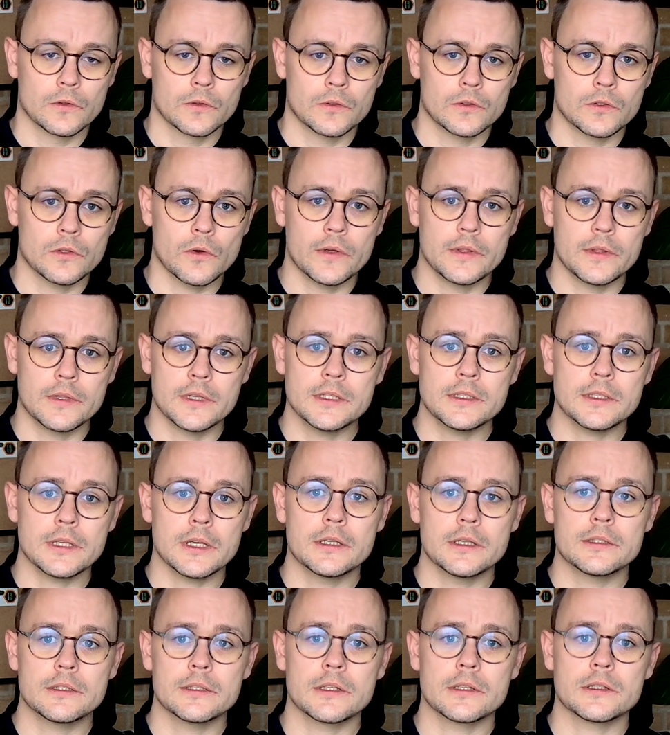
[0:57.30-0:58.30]
So in this
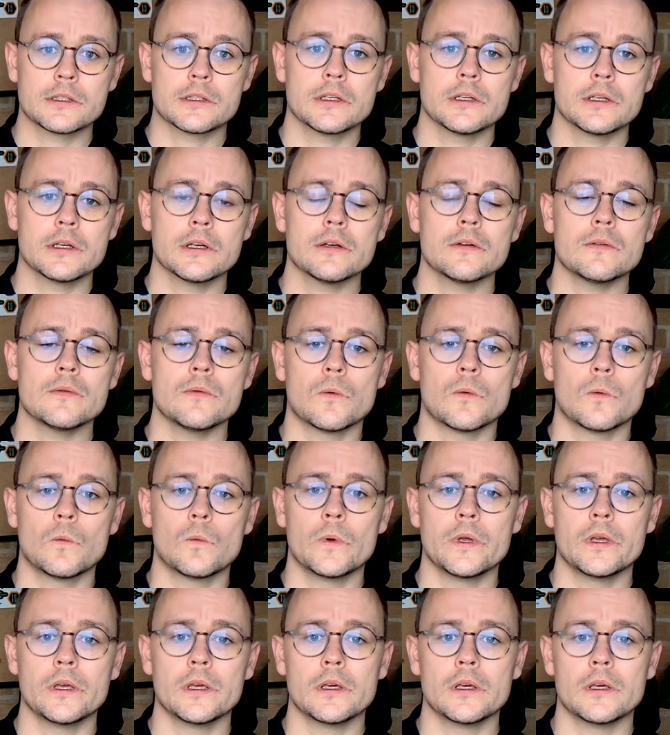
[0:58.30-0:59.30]
instance here,
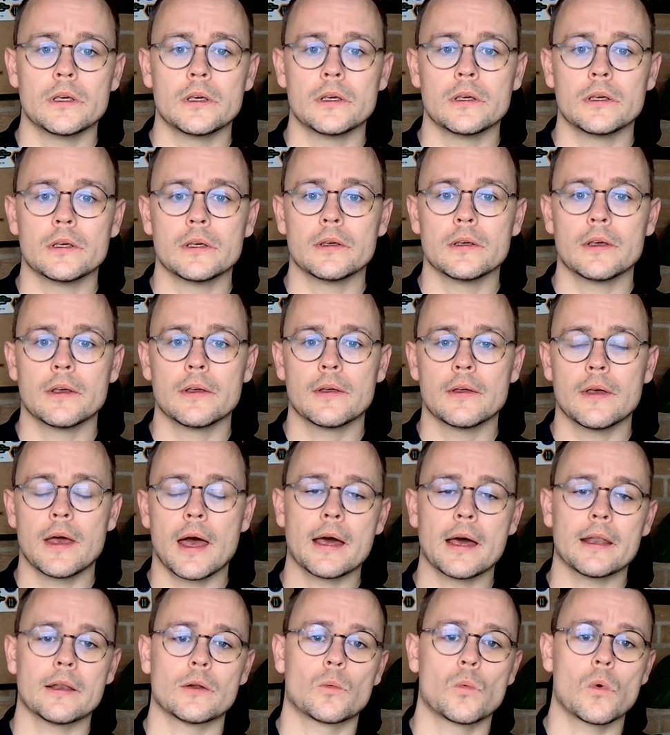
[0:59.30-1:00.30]
we
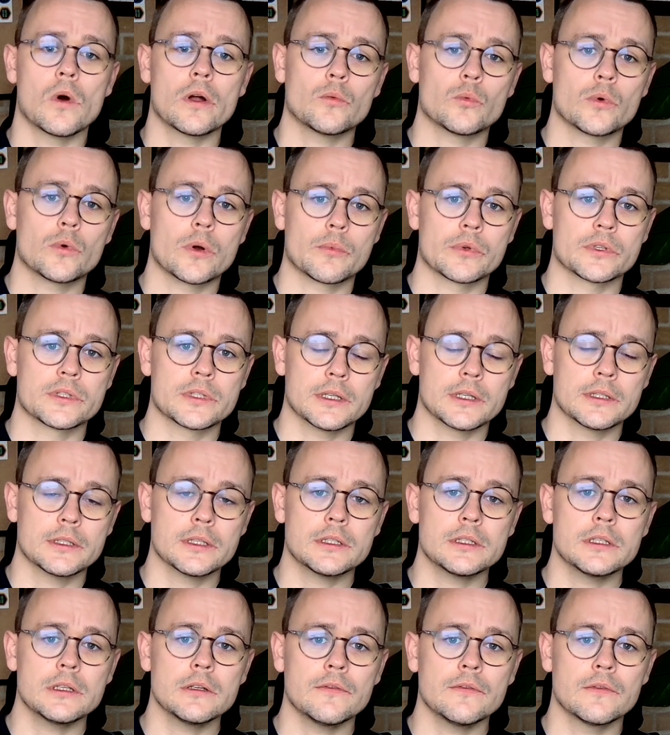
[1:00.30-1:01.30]
had one
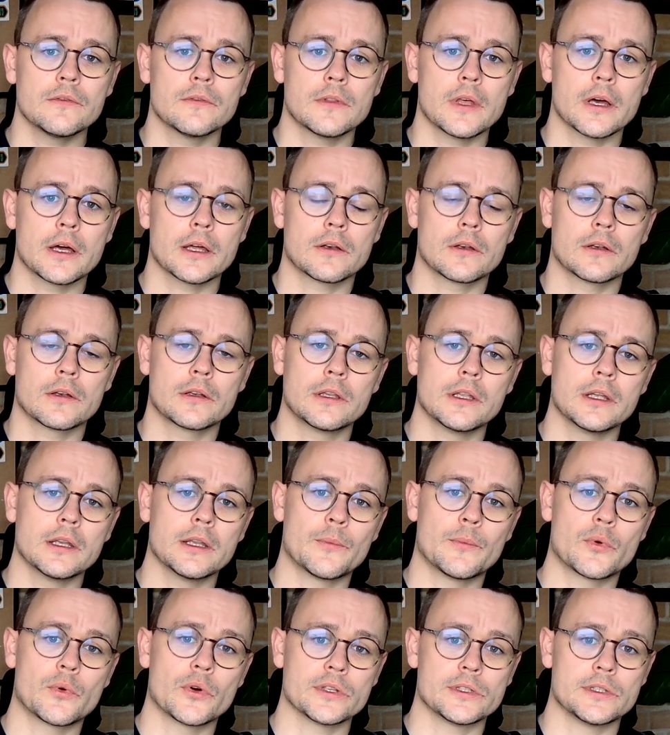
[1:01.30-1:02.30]
representative that did
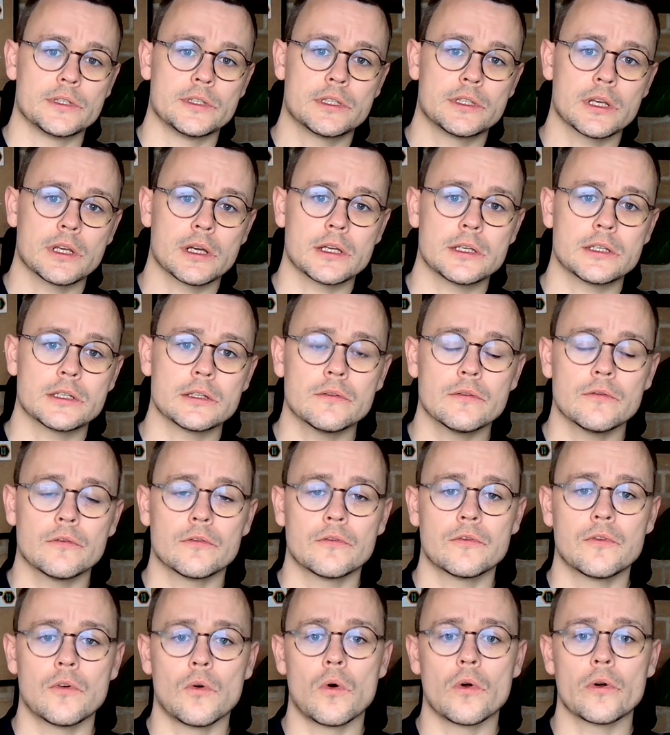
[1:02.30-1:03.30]
a presentation
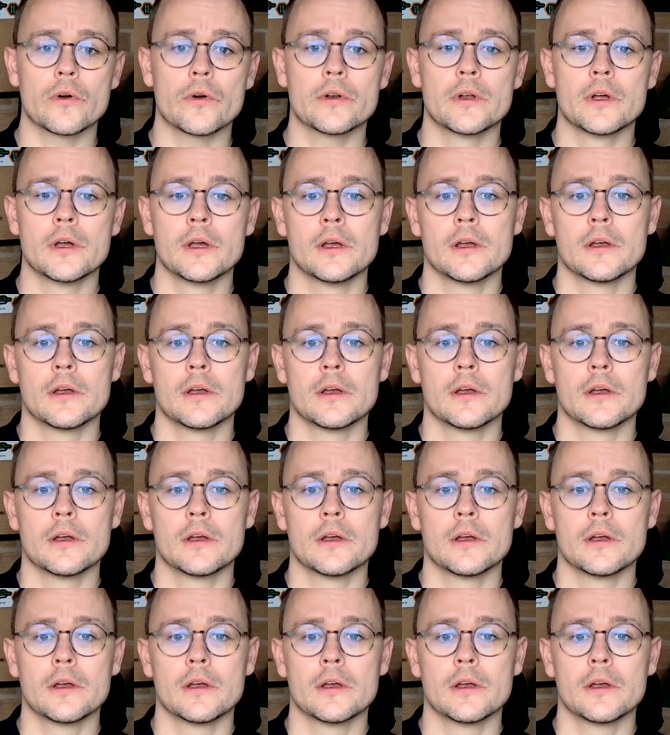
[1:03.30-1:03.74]
for